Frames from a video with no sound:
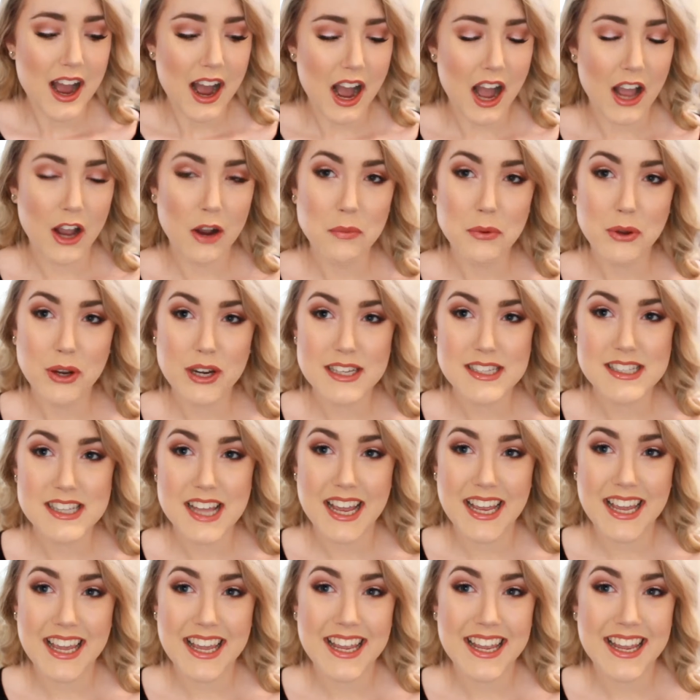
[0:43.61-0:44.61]
I hope you guys
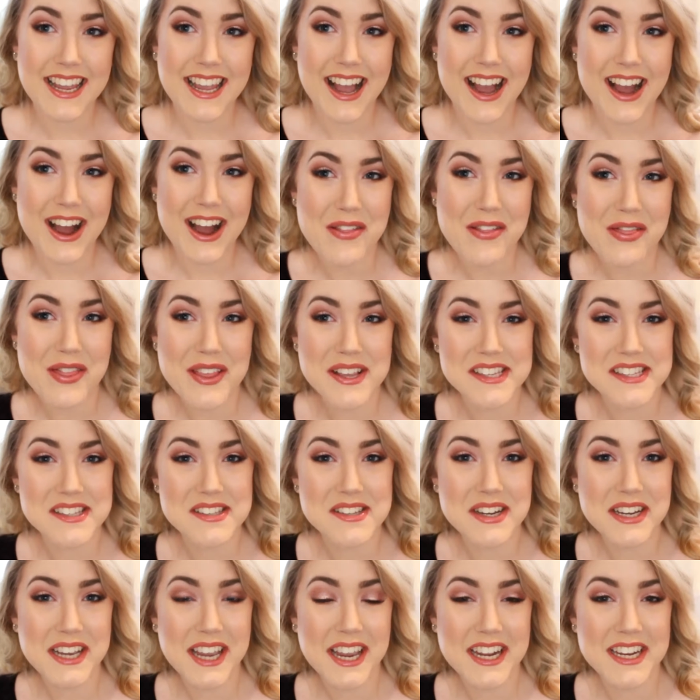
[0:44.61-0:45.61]
like this
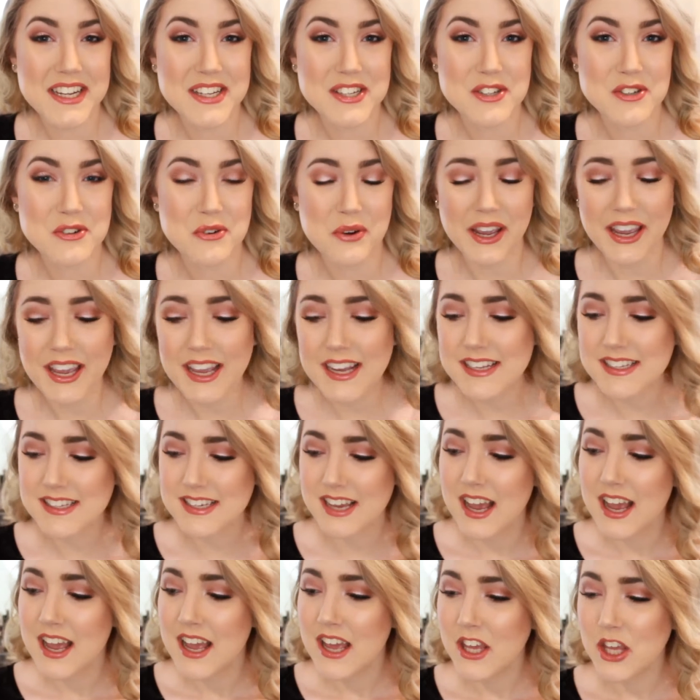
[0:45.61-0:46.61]
look and enjoy
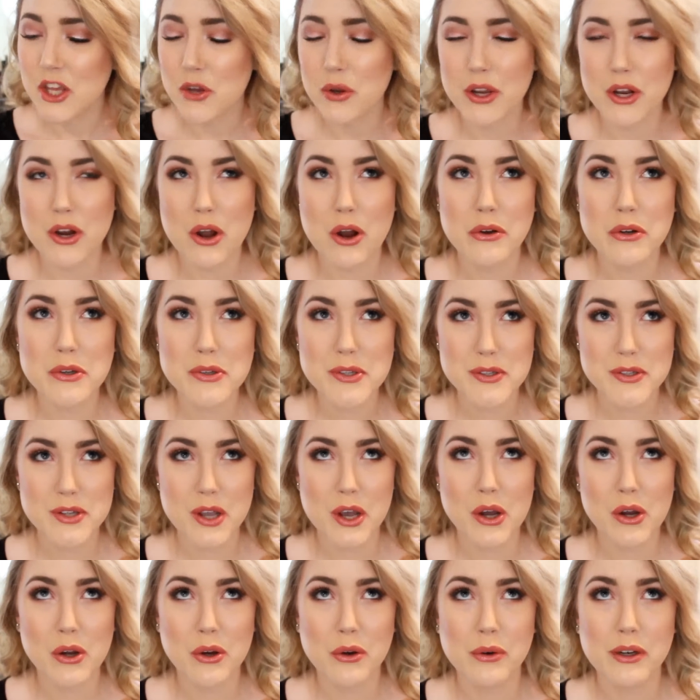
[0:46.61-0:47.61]
it. You can
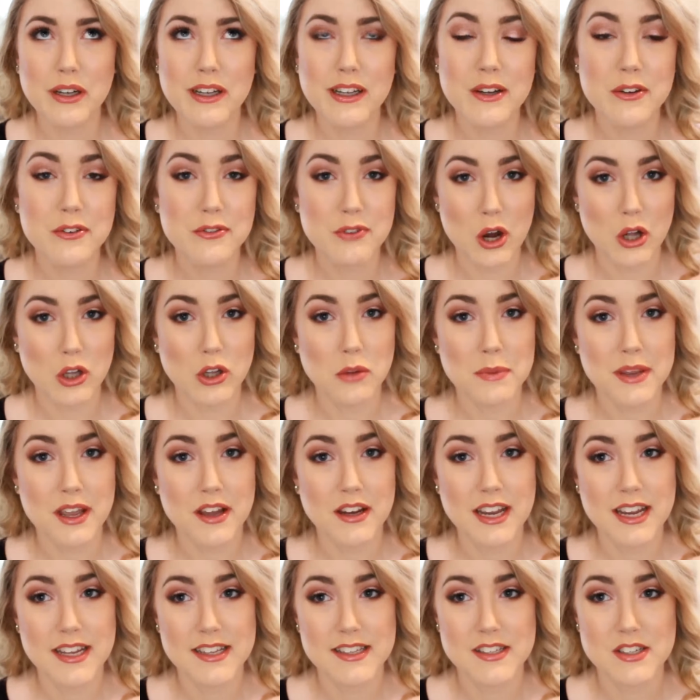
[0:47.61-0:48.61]
also follow me
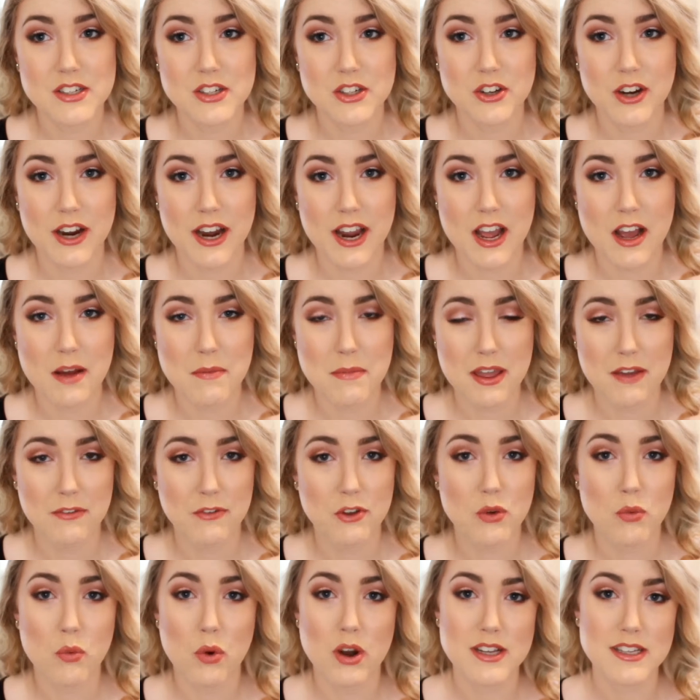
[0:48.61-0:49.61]
on Instagram
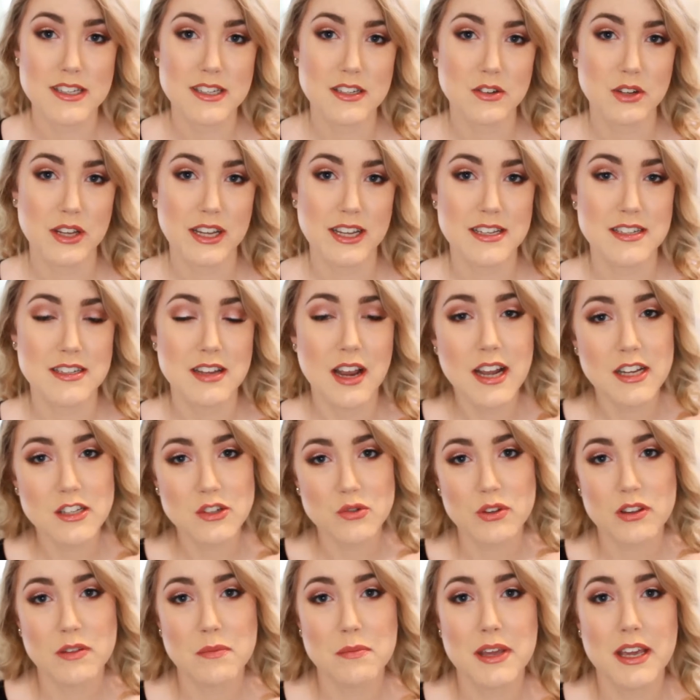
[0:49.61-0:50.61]
if you want to get in
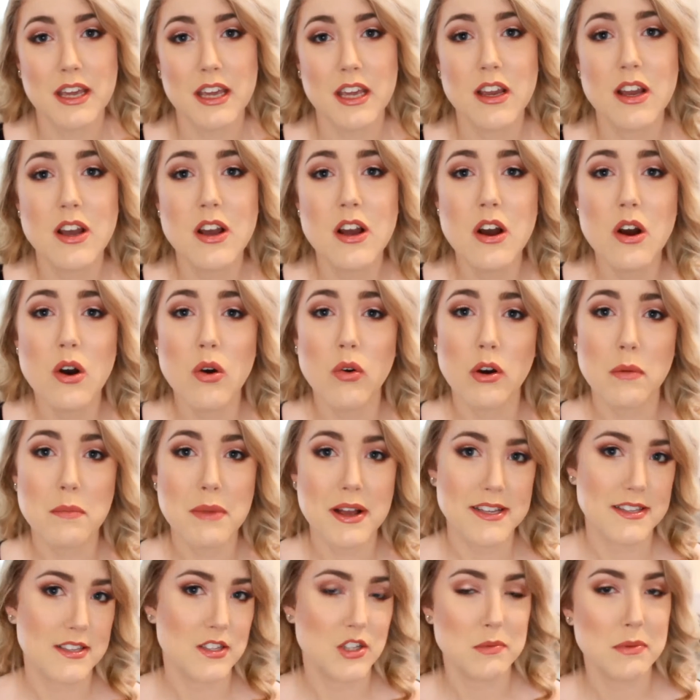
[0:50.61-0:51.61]
touch with me or
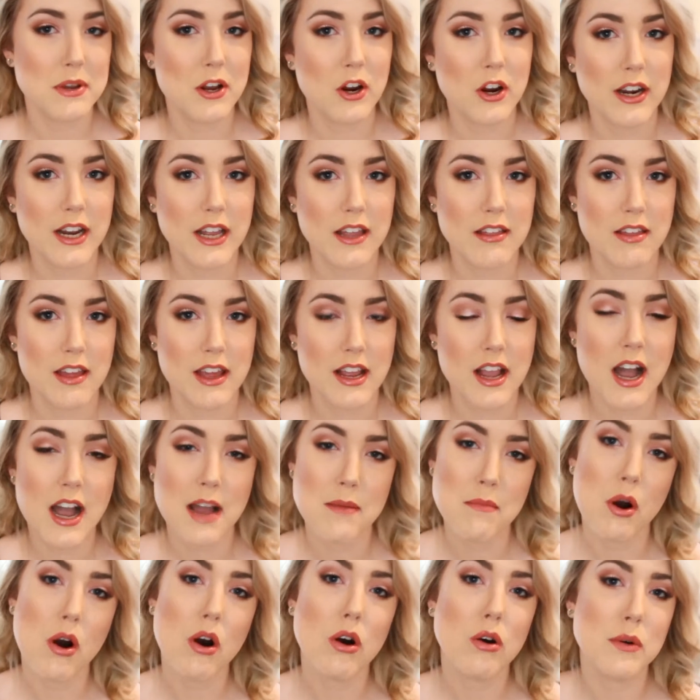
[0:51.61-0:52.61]
message me or anything.
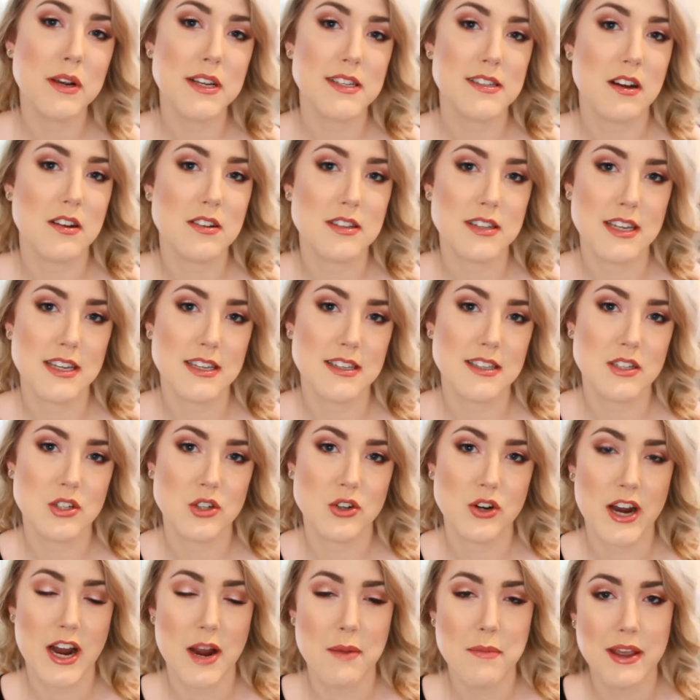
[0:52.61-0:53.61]
I'm always on
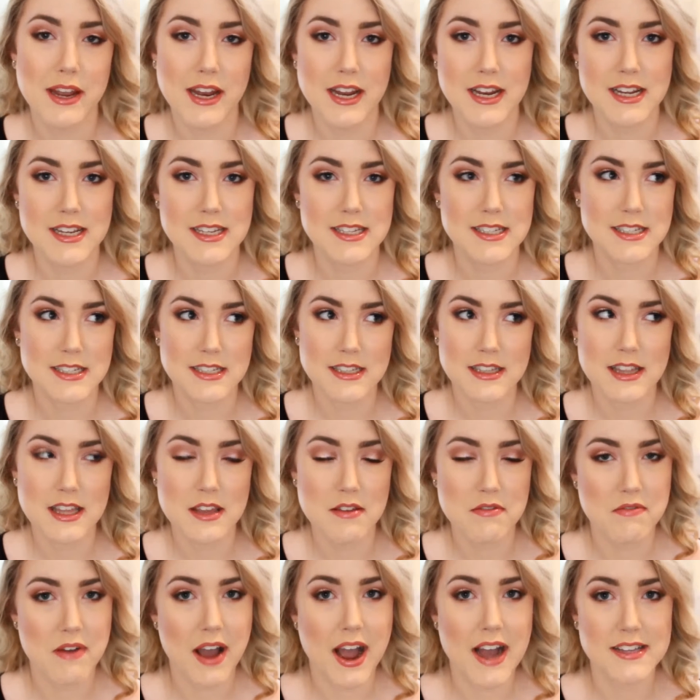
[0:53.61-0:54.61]
Instagram, and it is
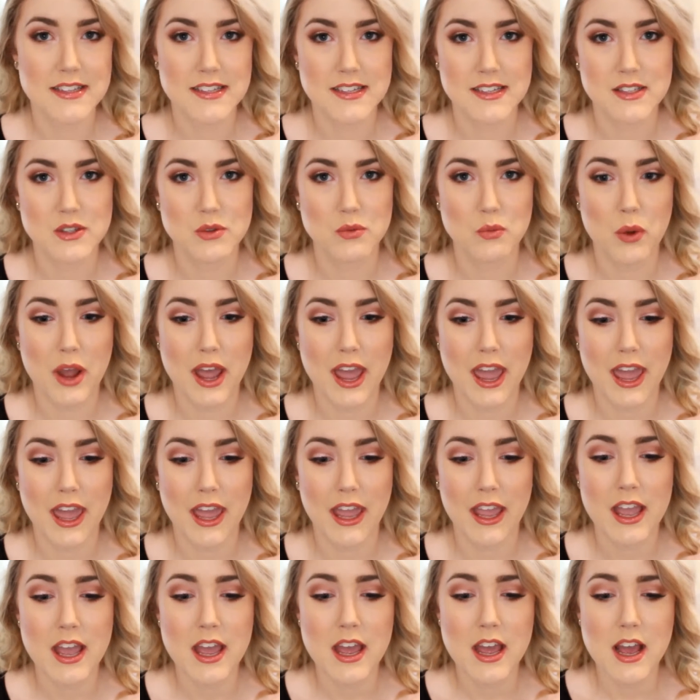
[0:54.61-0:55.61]
the fastest
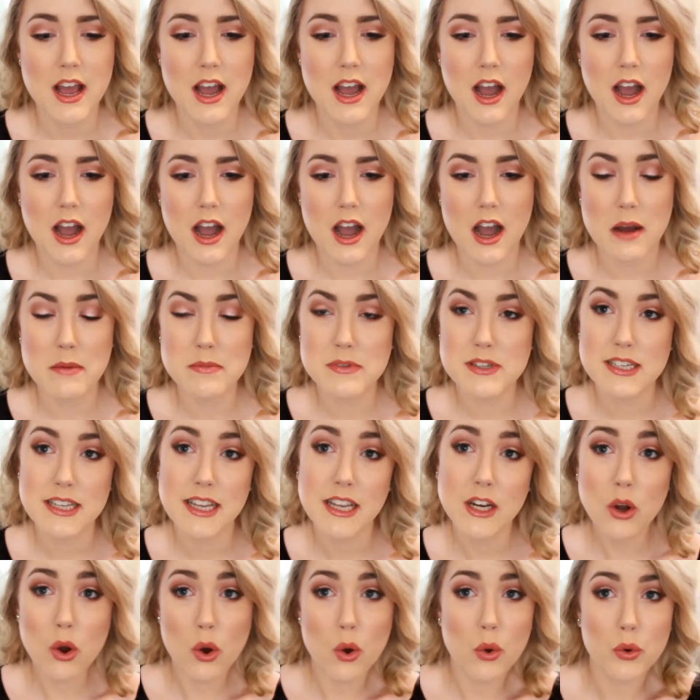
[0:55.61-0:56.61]
way to
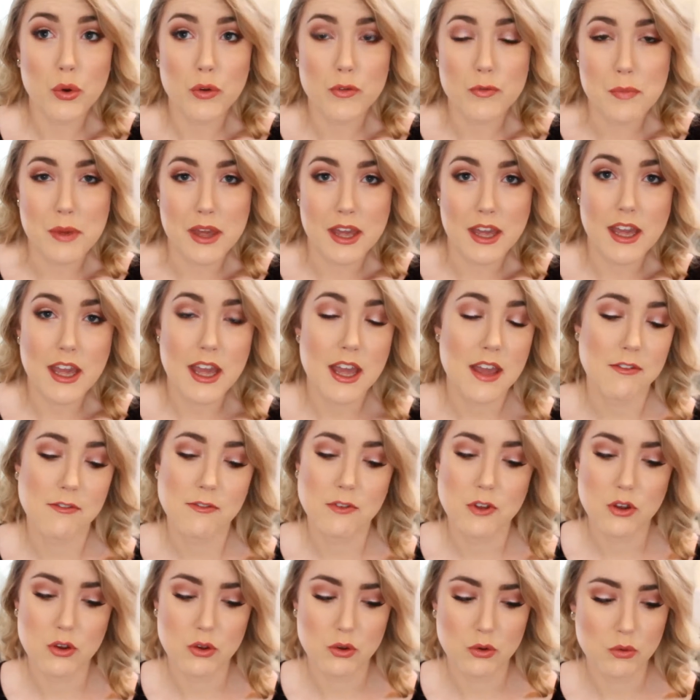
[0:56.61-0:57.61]
get a hold of me
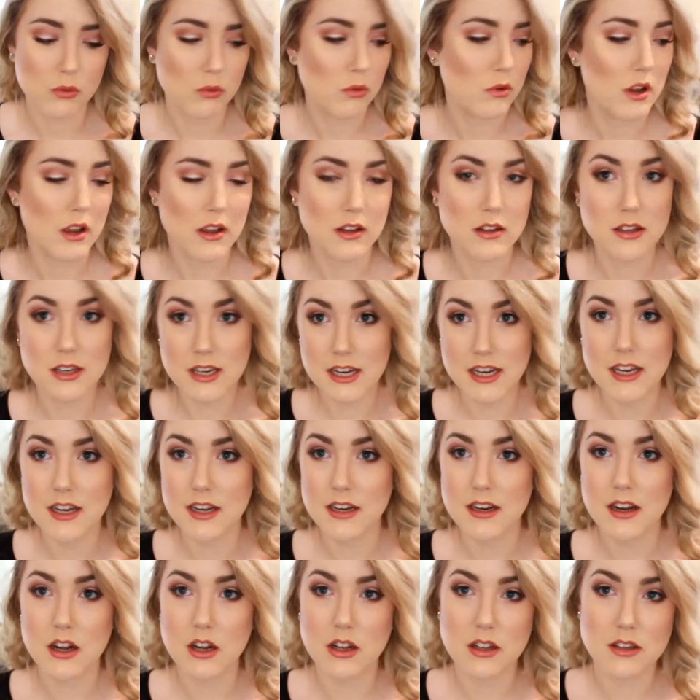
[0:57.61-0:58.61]
if you
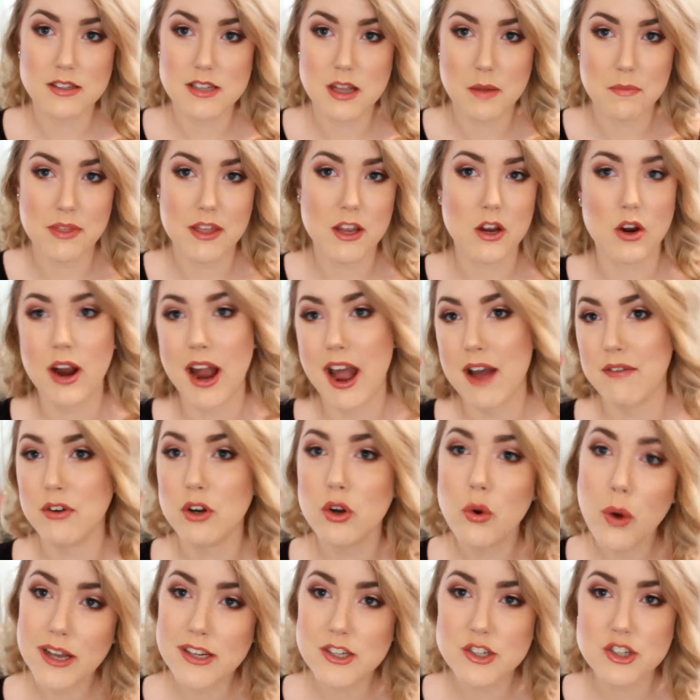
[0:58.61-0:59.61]
need something or have a
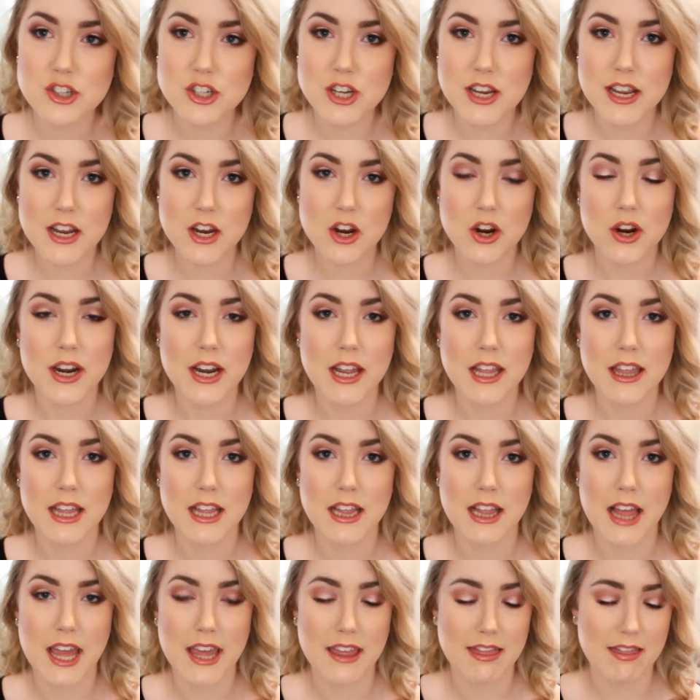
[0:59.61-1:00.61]
question or
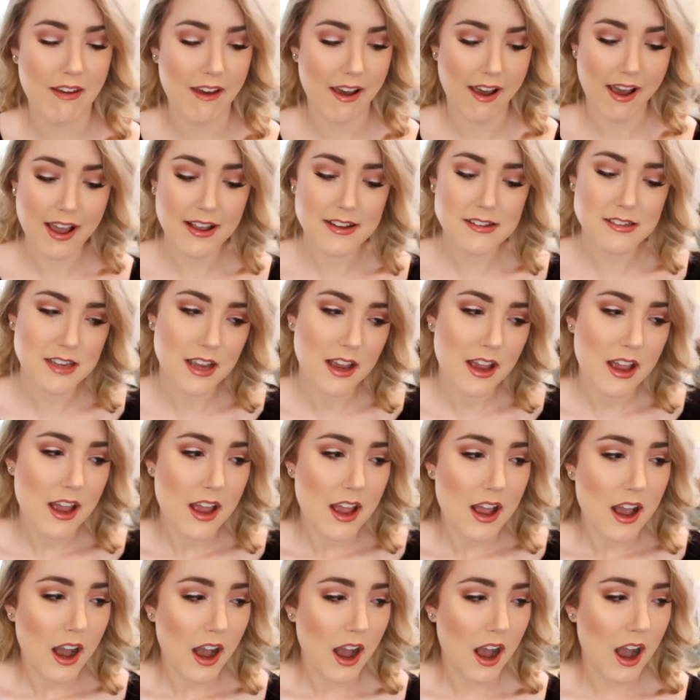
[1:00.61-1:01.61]
anything like that.
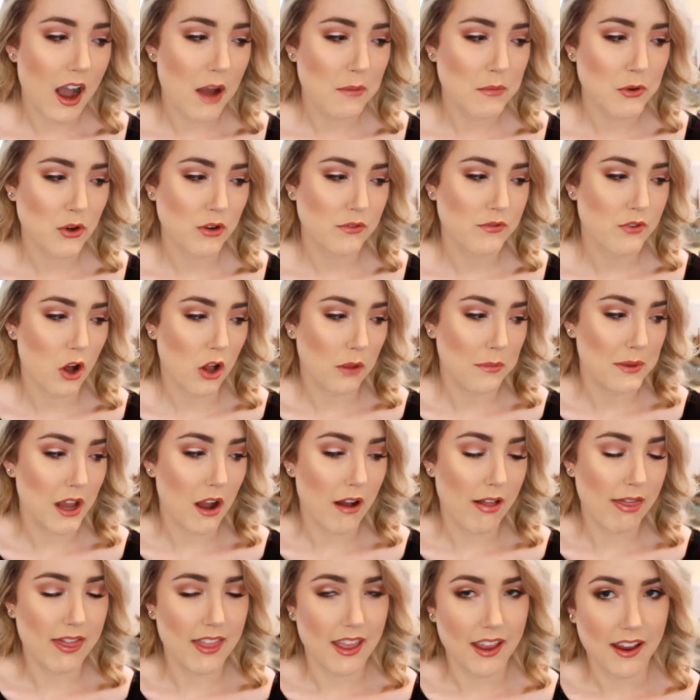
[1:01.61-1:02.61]
You can follow me
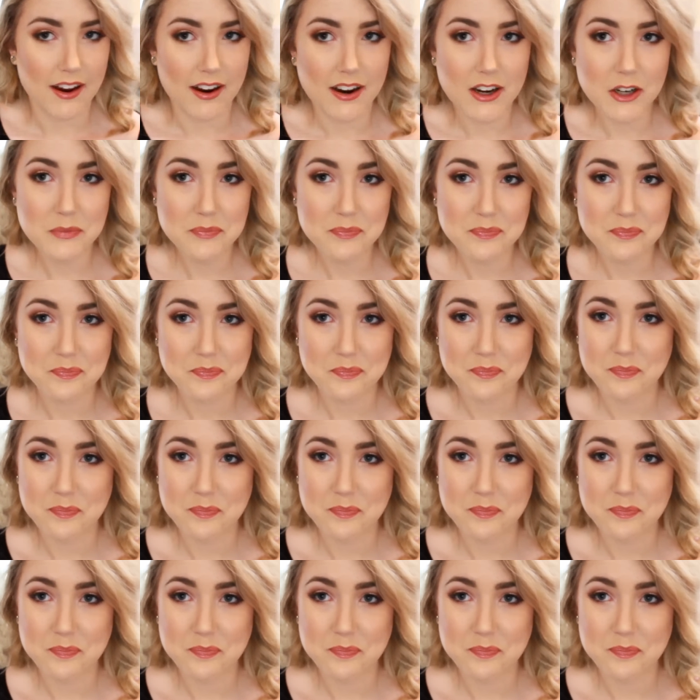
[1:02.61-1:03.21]
on there.